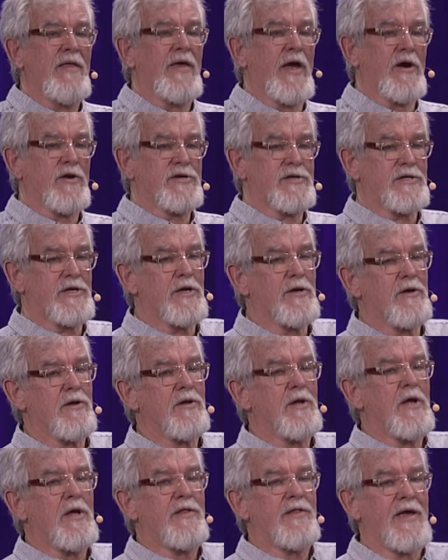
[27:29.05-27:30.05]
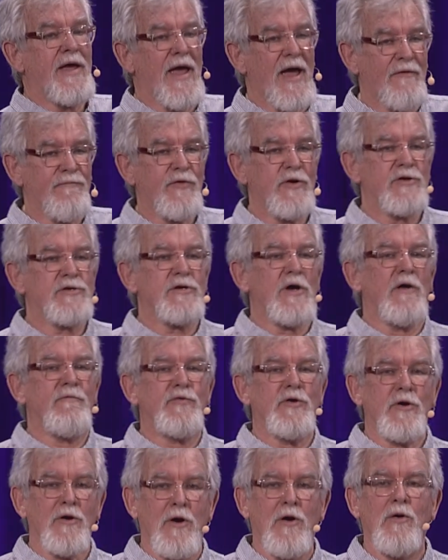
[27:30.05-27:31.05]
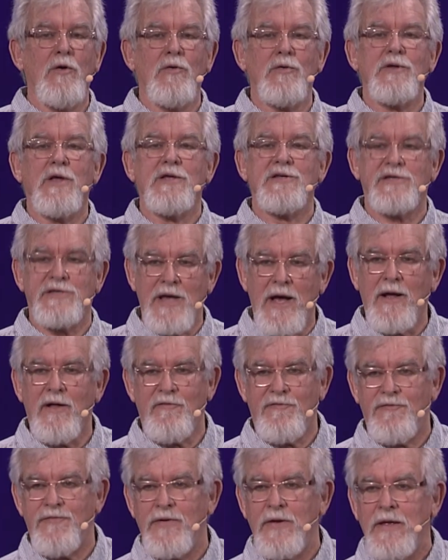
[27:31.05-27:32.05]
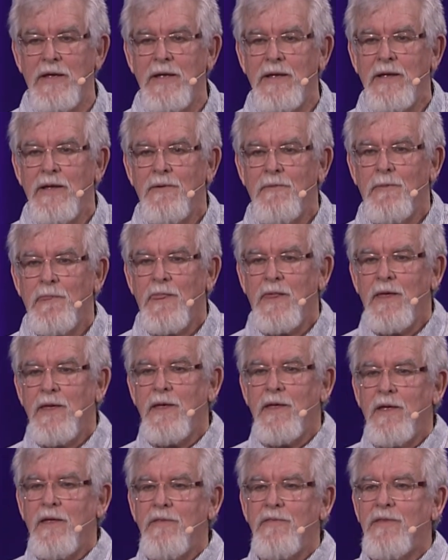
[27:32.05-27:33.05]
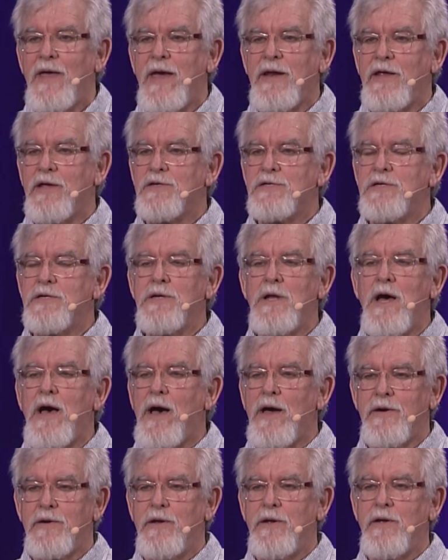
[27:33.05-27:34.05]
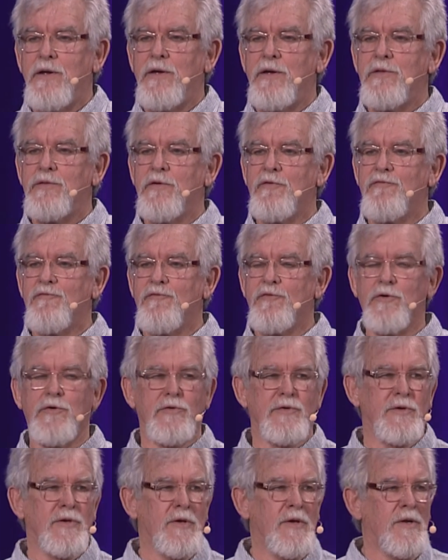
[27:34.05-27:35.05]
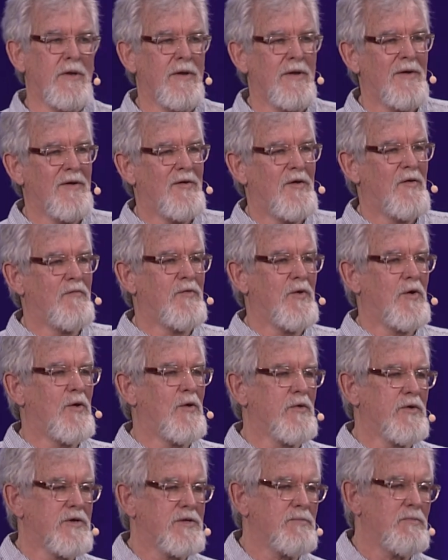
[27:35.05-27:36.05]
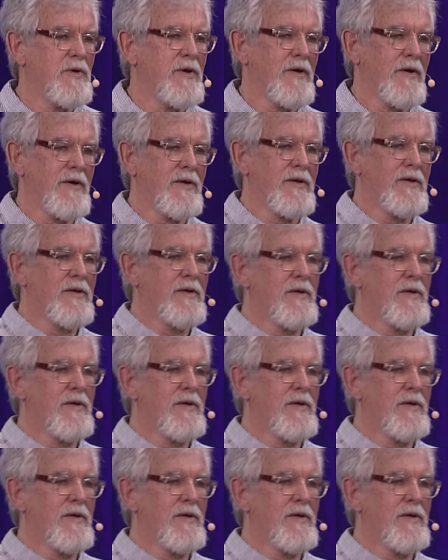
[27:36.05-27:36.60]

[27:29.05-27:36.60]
they are still the efforts of your own self. That is not the fruit of the Holy Spirit.